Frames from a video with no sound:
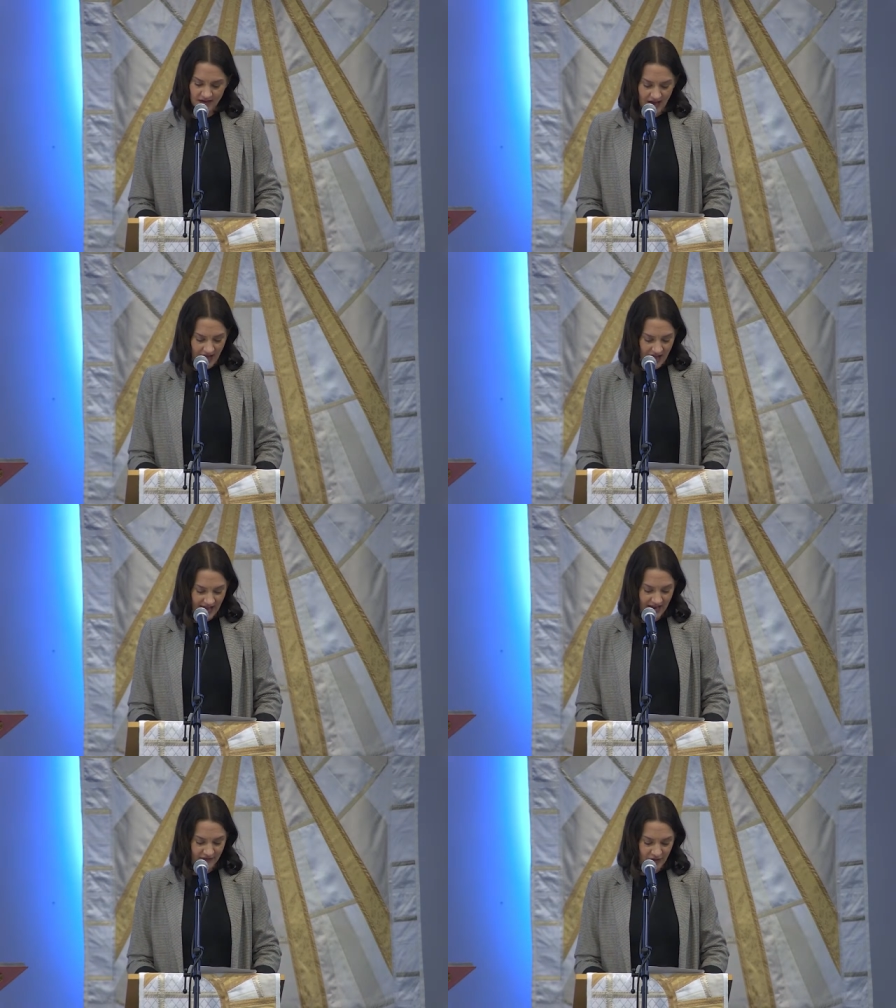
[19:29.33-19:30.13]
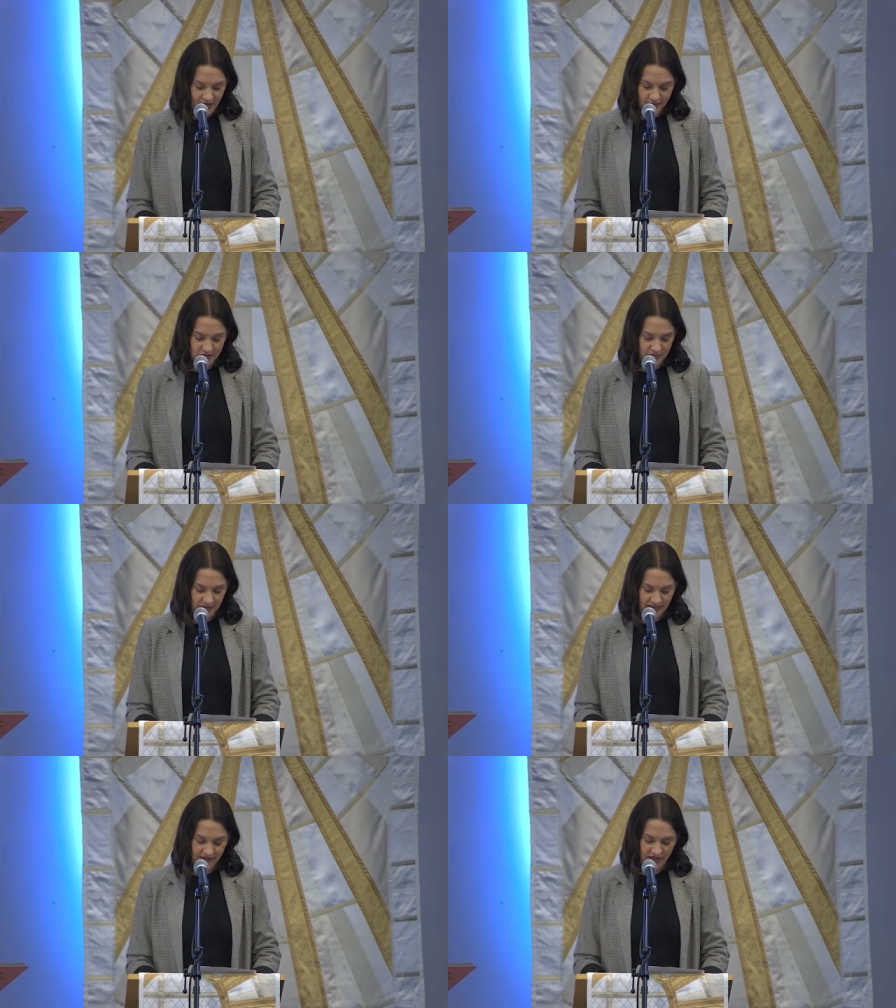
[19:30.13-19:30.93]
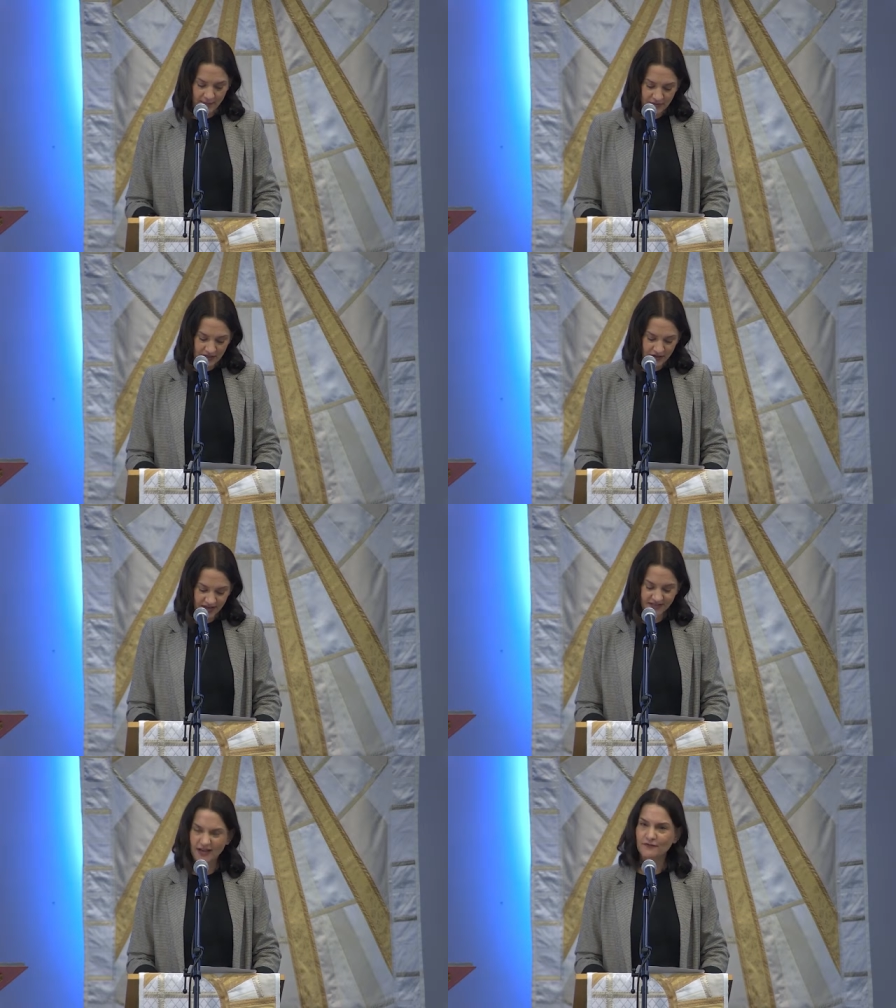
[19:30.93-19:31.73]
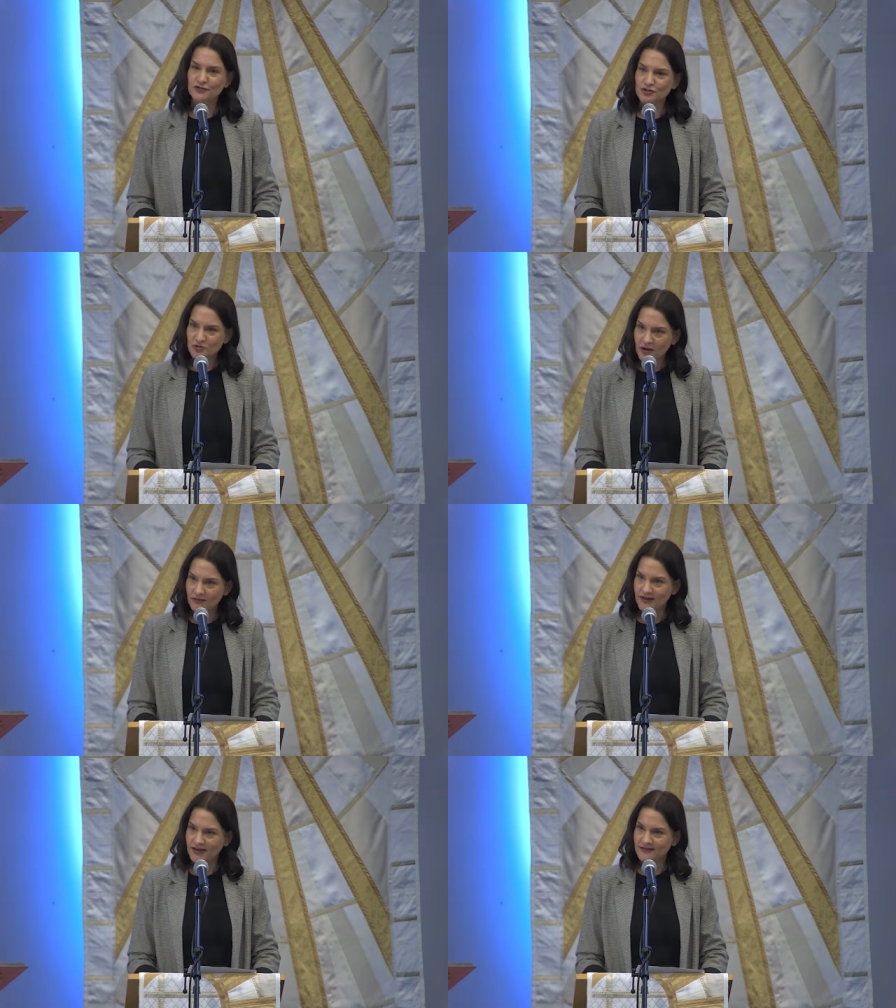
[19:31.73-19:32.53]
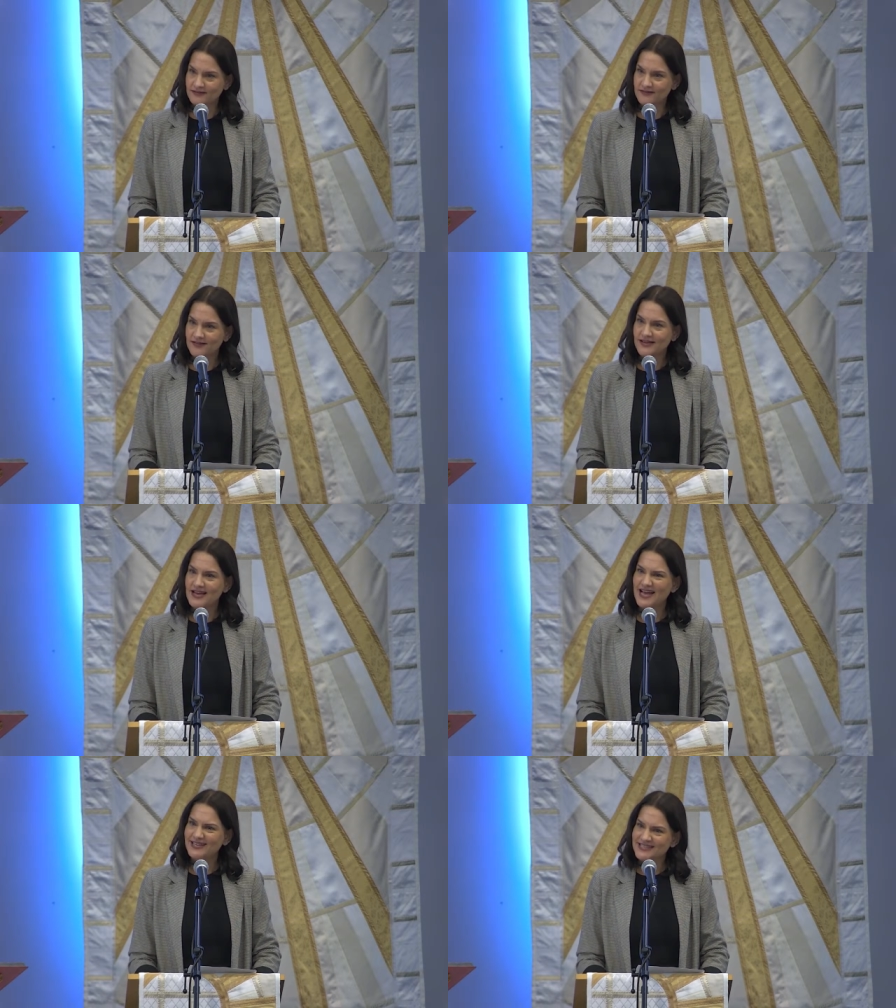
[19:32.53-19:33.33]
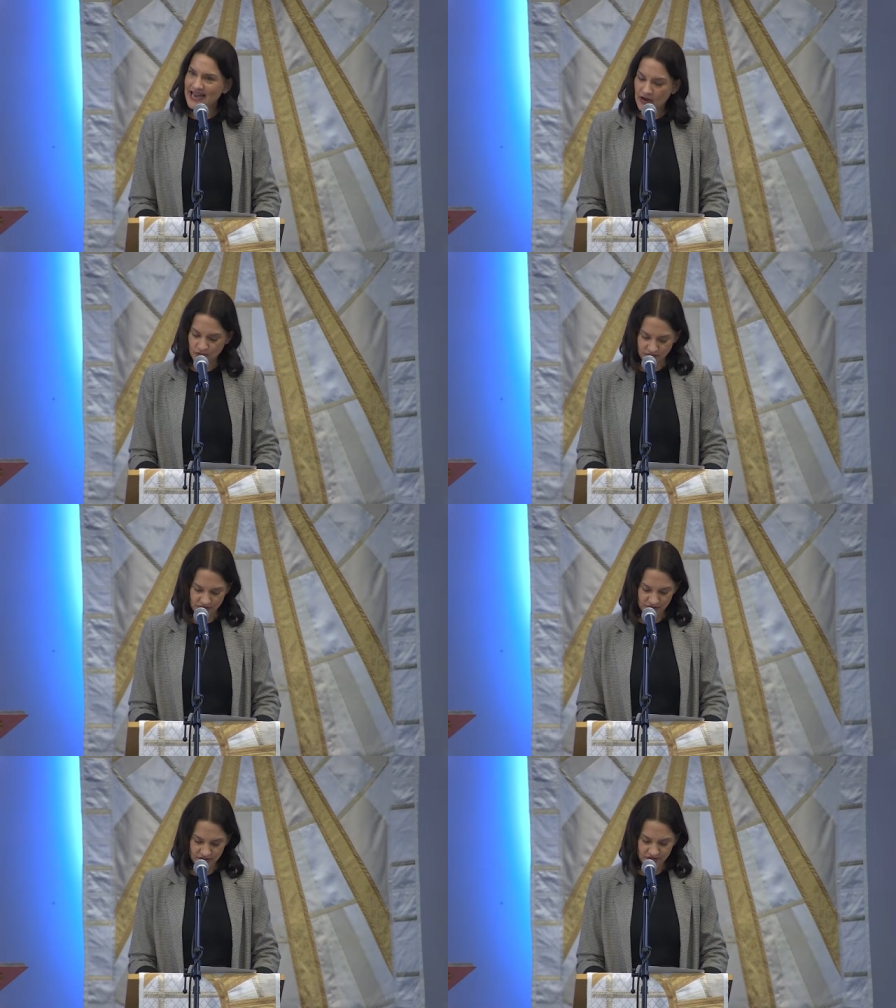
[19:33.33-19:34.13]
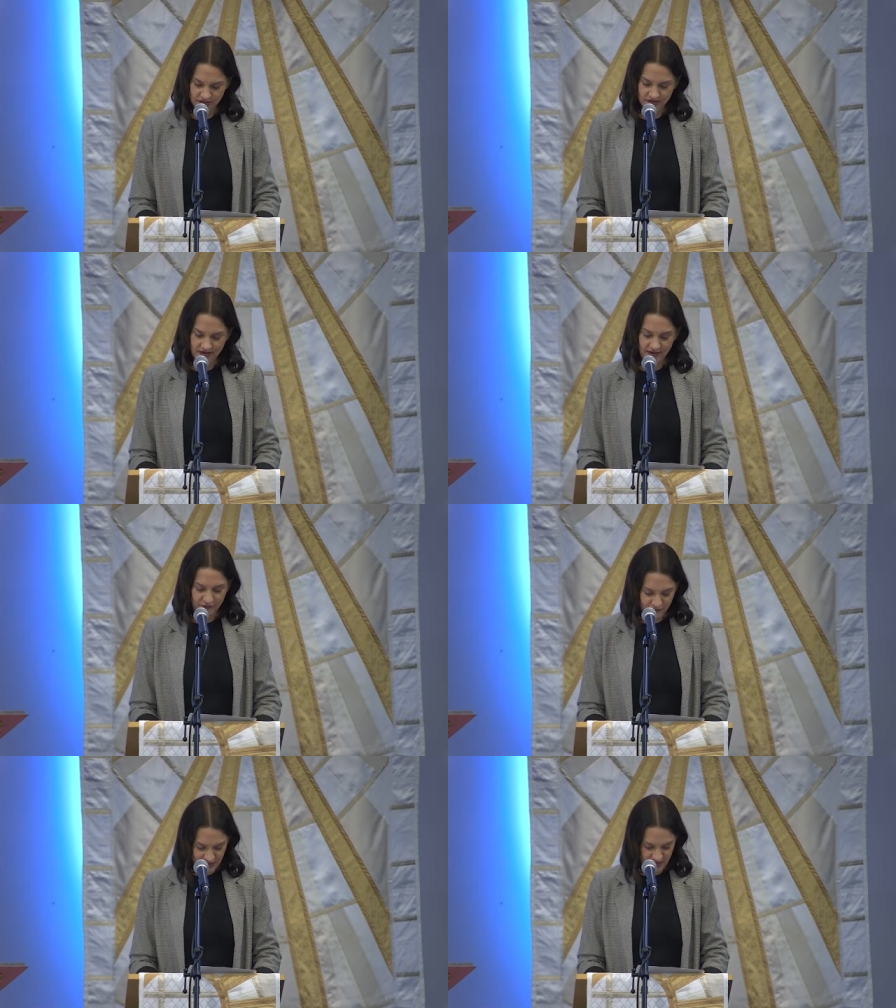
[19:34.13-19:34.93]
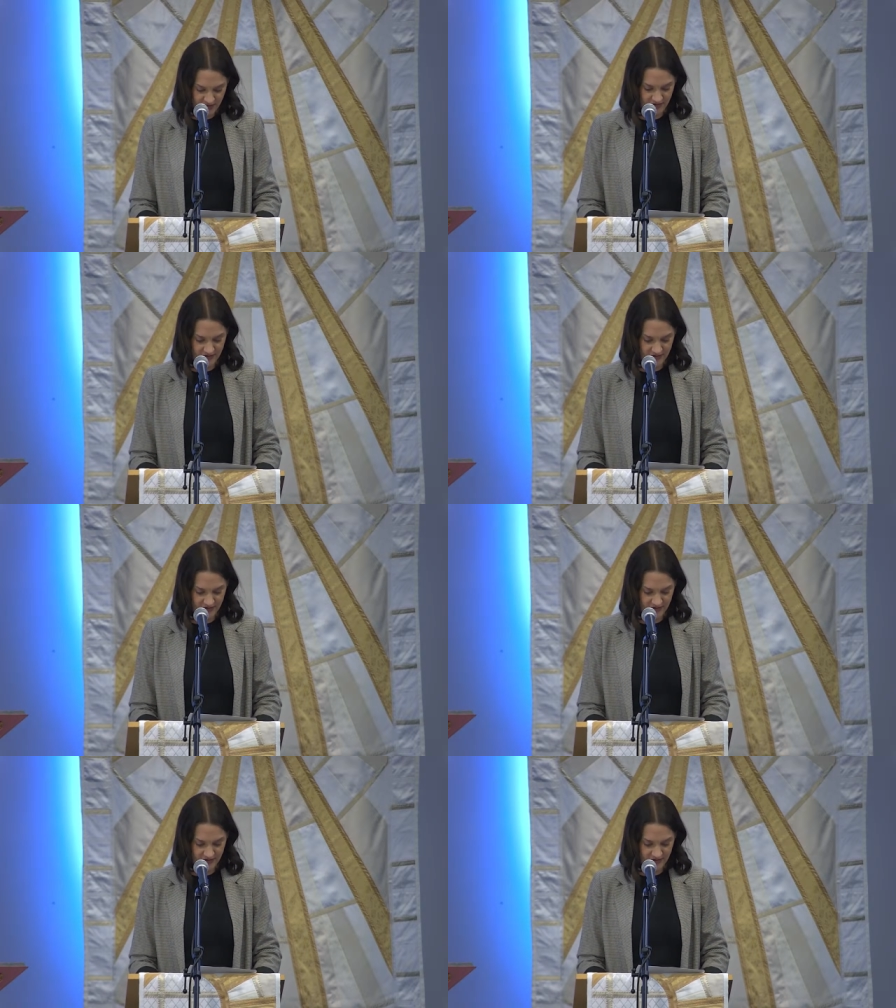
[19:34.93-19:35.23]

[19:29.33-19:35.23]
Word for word: I have come to believe that periods of struggling and doubt and fear